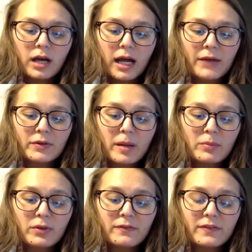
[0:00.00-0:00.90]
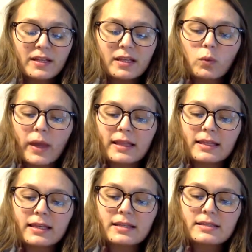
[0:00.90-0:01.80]
I remember feeling
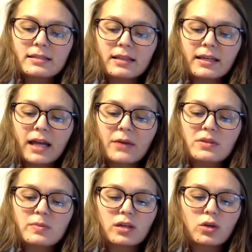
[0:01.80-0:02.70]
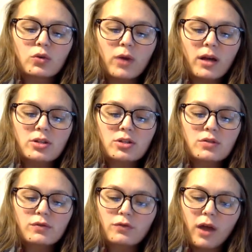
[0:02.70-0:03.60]
weightless, like I was being crushed,
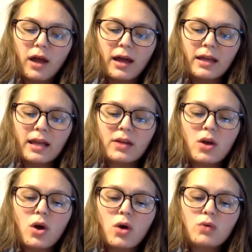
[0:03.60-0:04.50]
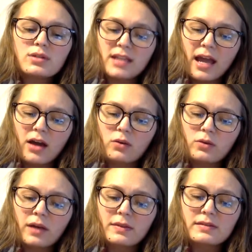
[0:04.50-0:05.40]
fried, and hosed down
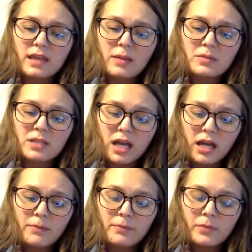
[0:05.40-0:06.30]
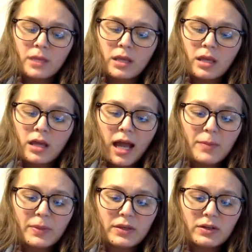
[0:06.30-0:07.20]
at the same time.
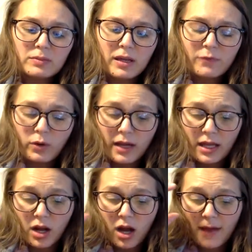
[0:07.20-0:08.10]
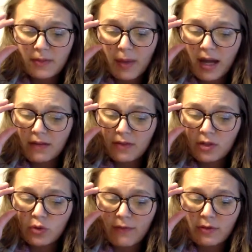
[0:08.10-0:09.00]
I peeled my forehead off the back of the
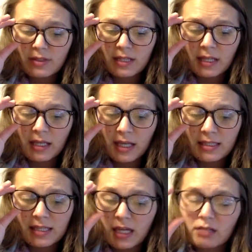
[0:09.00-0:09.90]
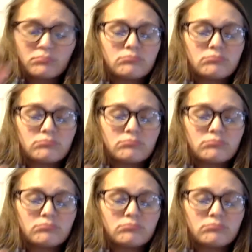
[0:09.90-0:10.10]
driver's seat and said,